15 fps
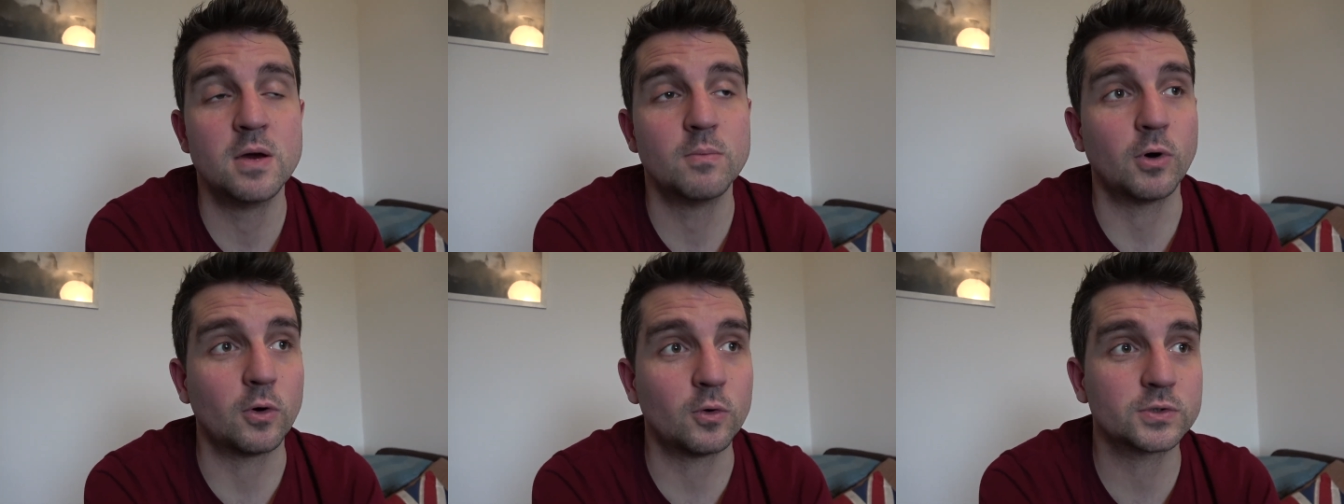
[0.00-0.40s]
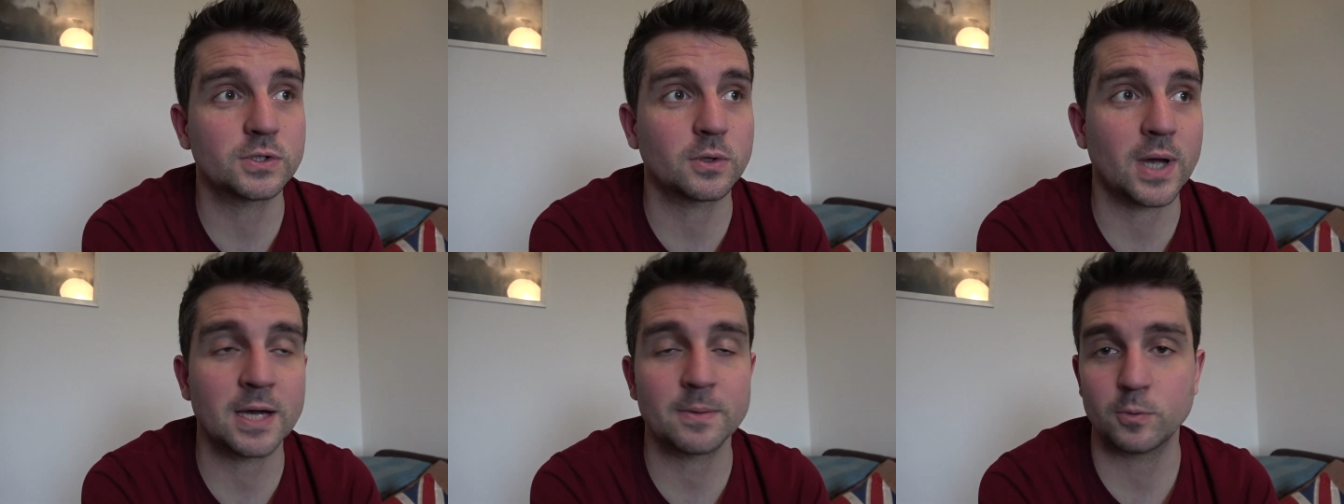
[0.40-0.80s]
But
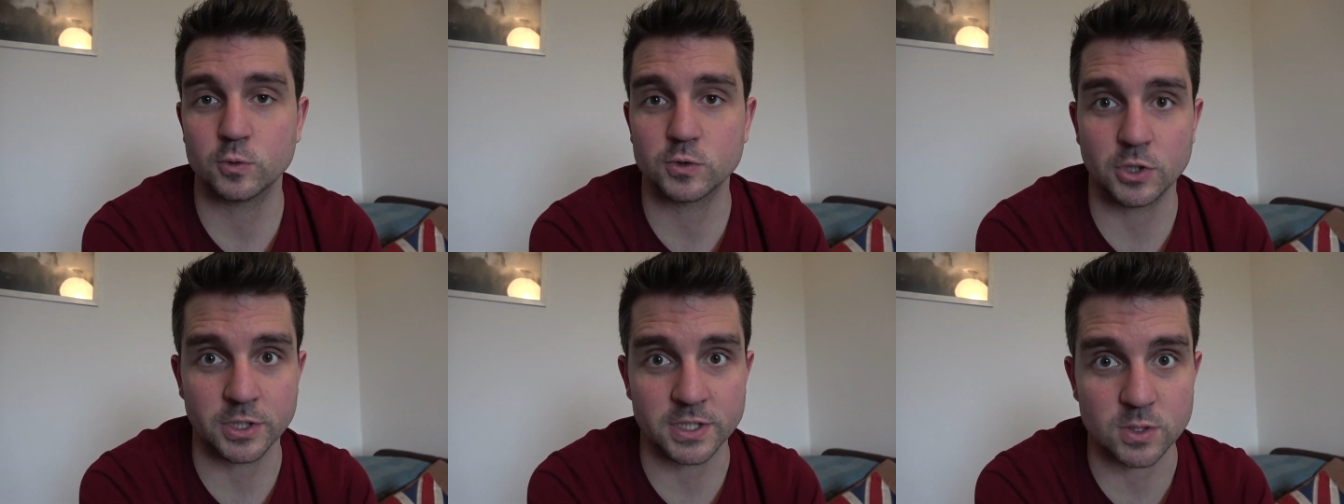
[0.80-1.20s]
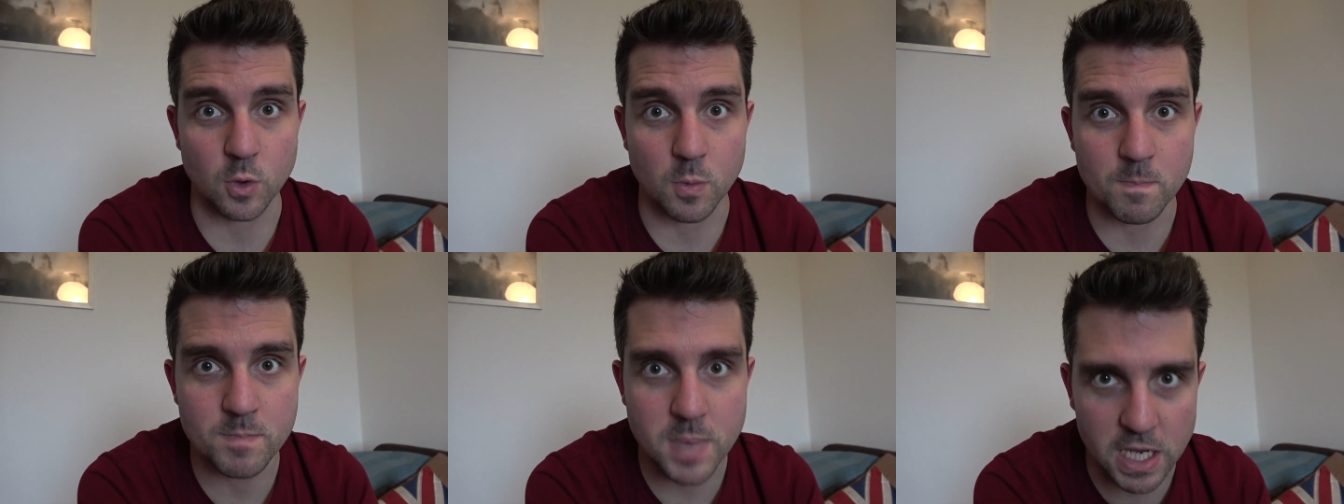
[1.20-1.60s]
also, Apple's got into
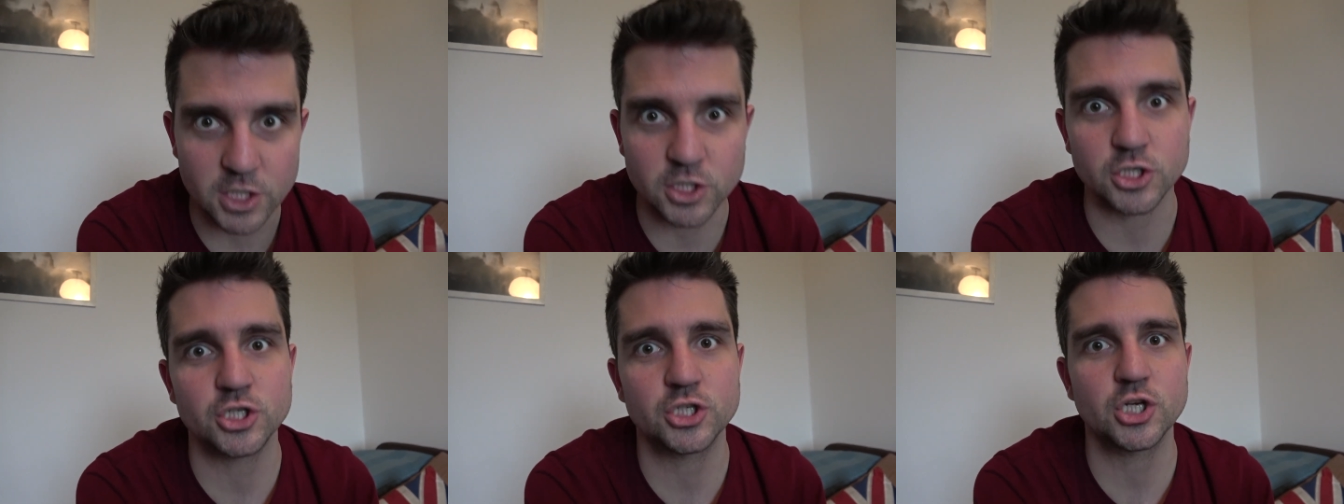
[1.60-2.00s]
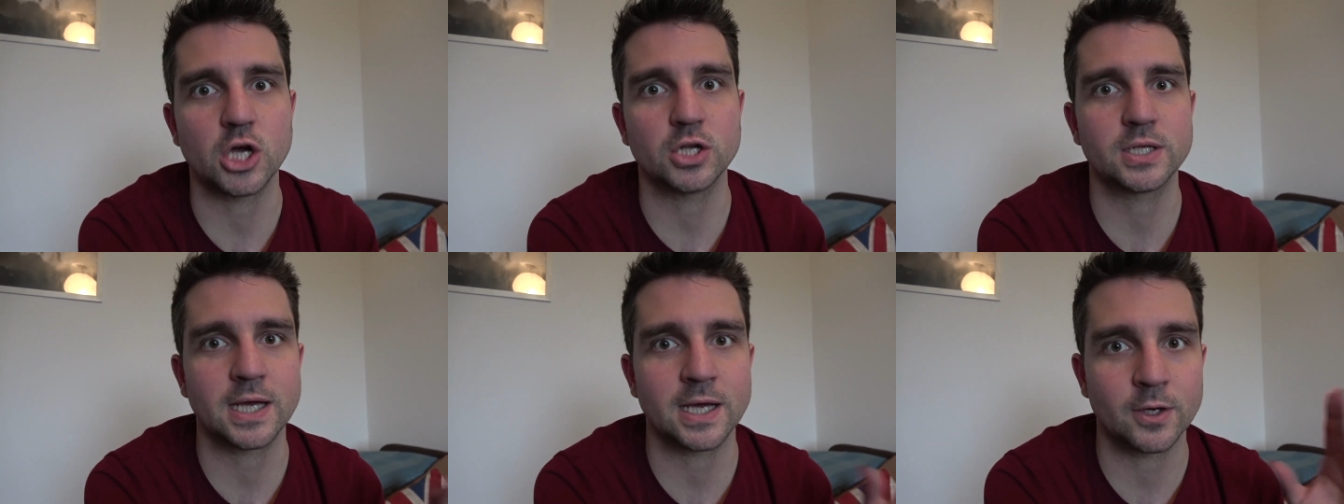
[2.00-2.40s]
a major
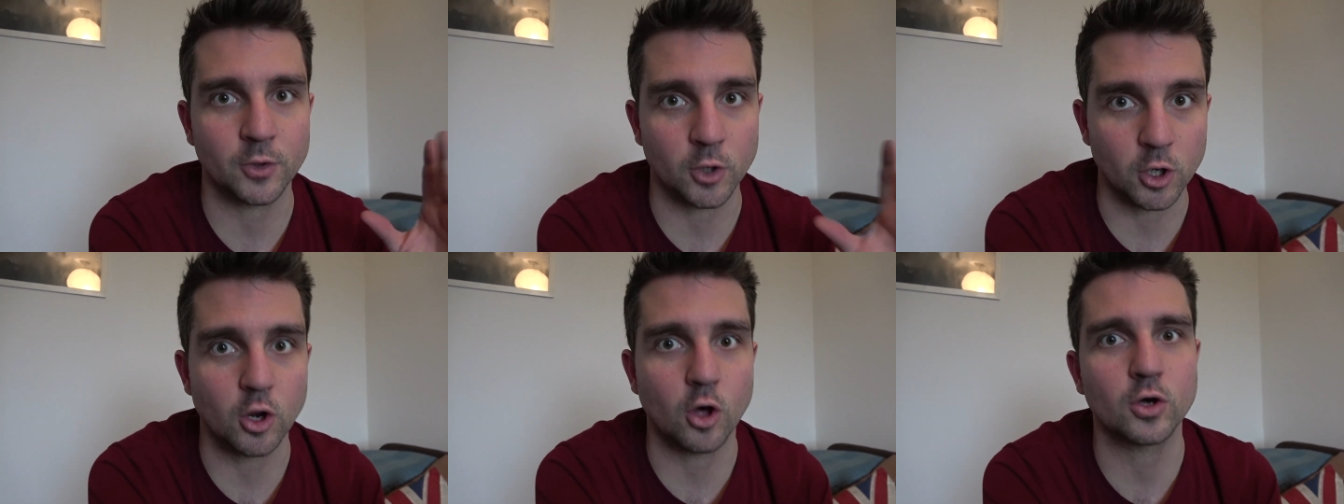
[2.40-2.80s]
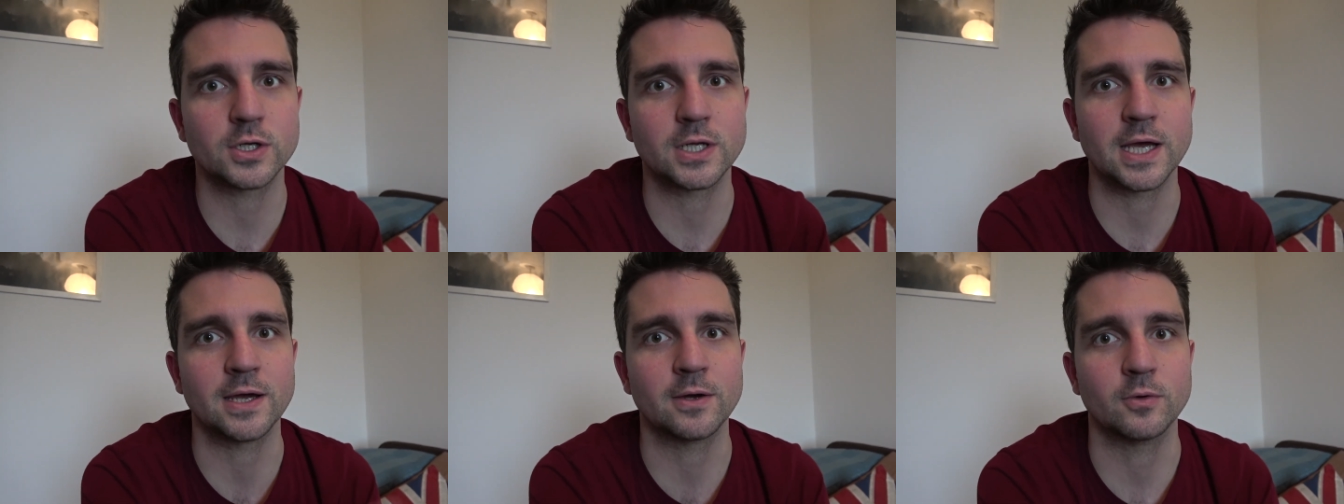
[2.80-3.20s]
shutdown and
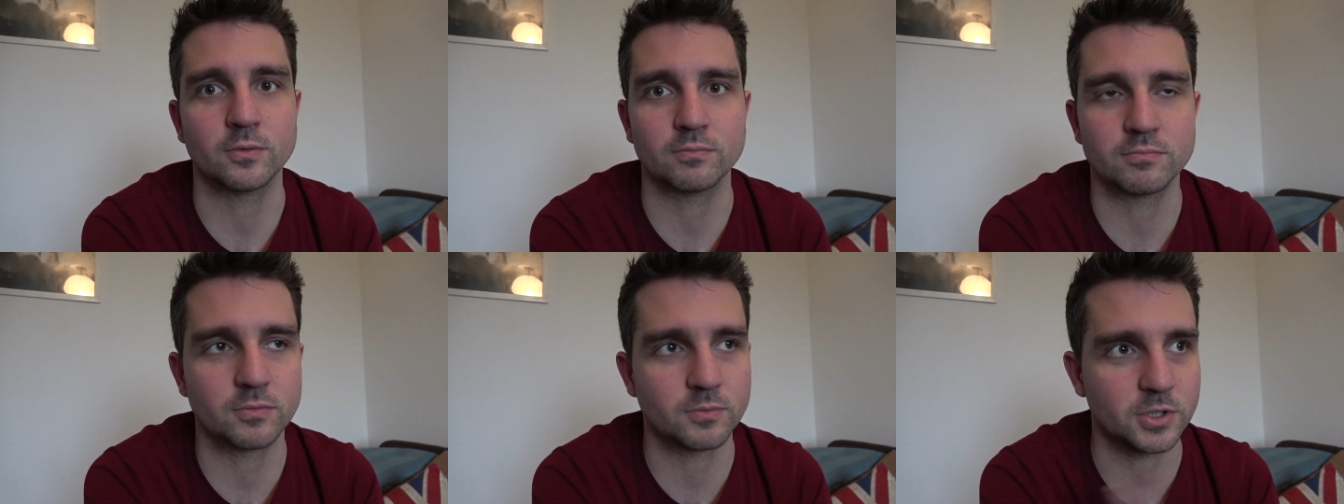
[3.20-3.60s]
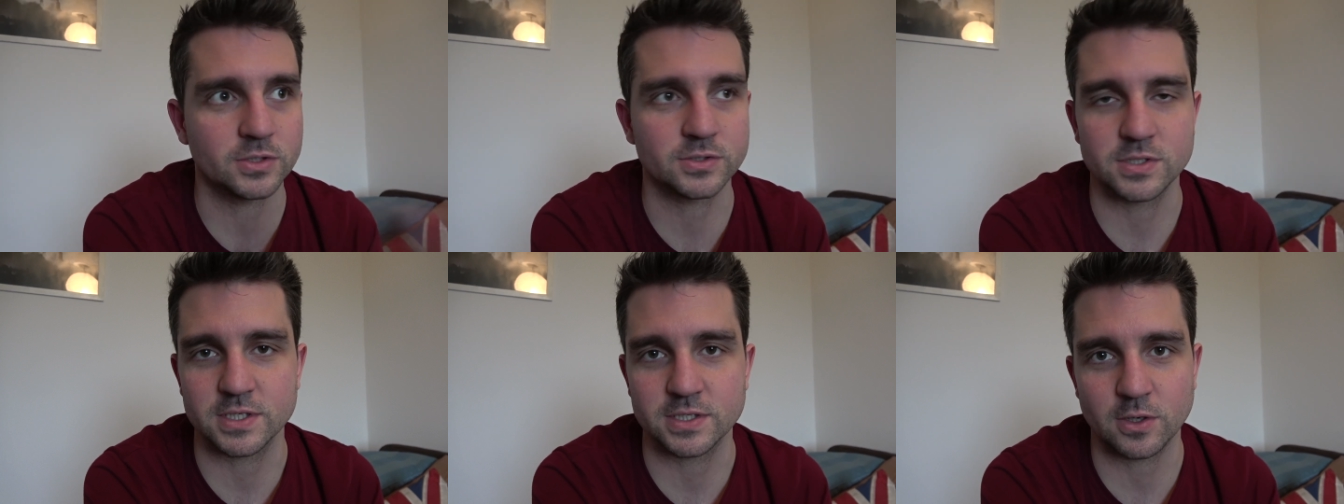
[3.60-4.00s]
lockdown
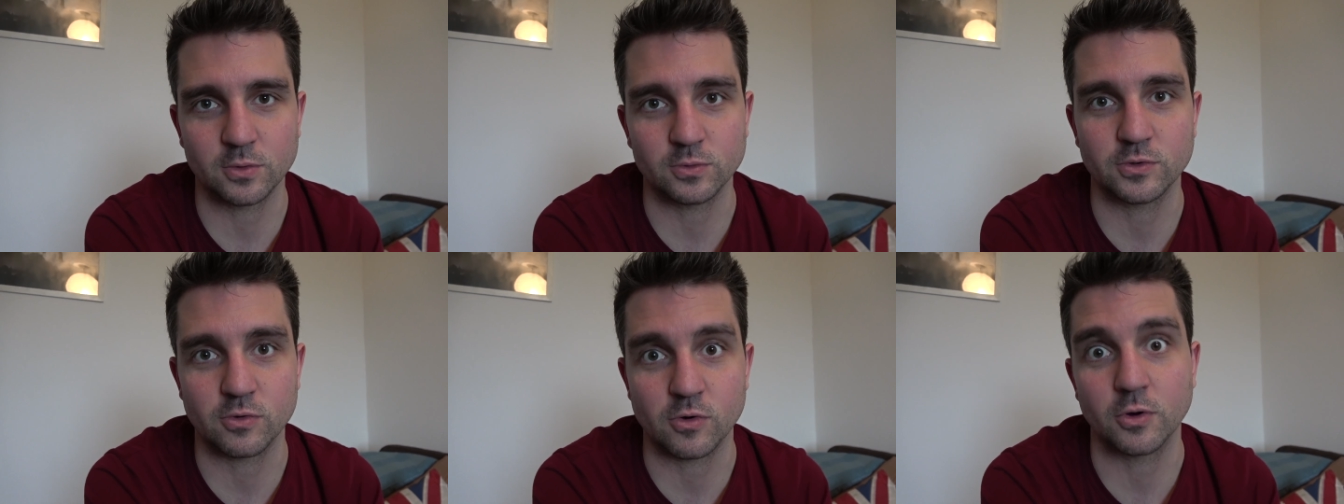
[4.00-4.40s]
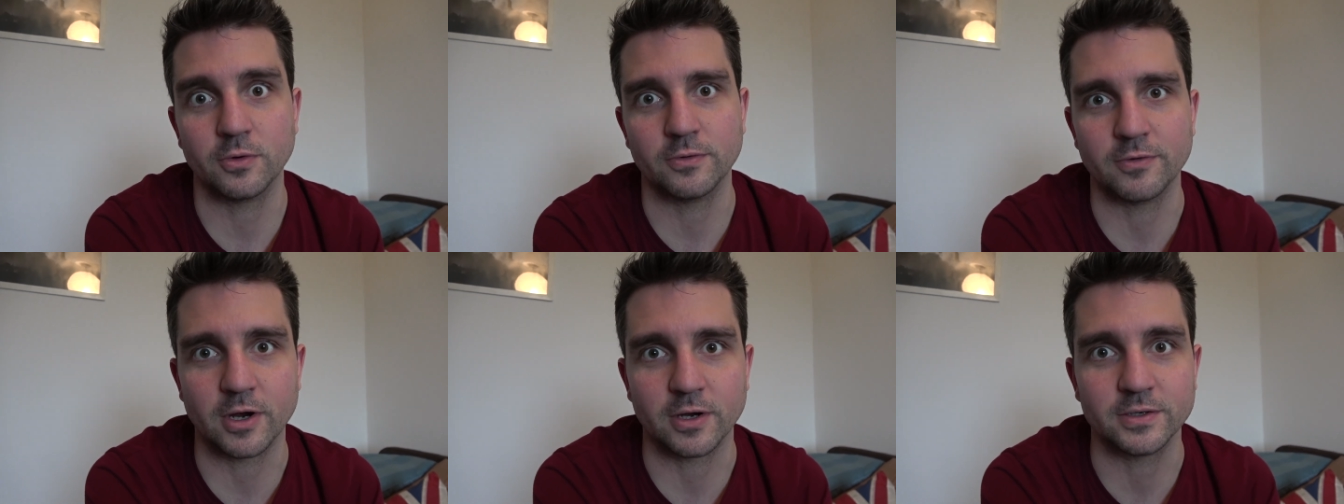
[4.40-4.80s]
because of this whole
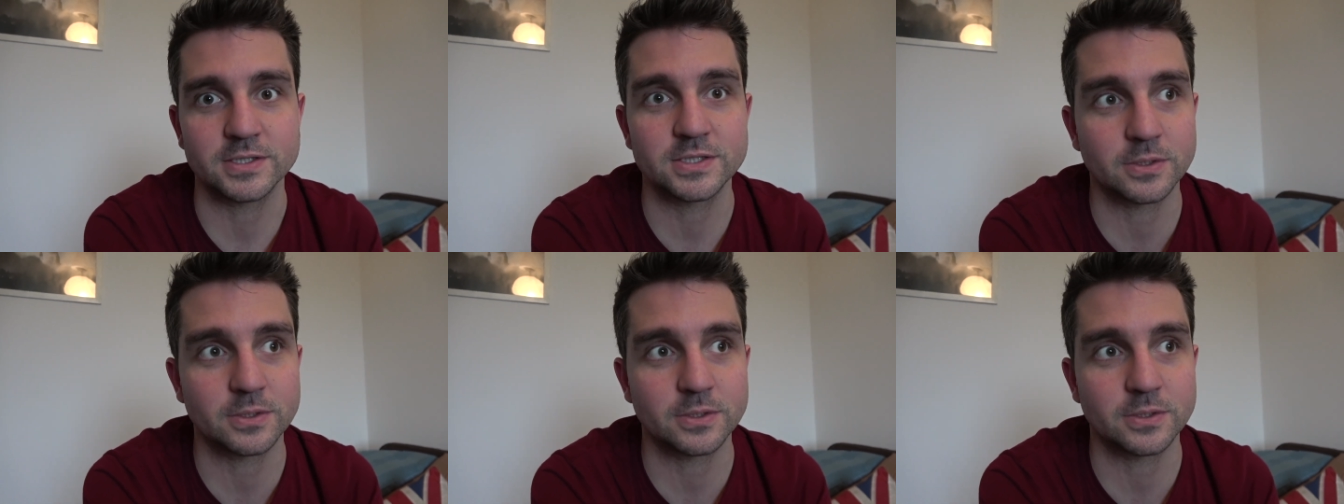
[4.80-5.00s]
coronavirus.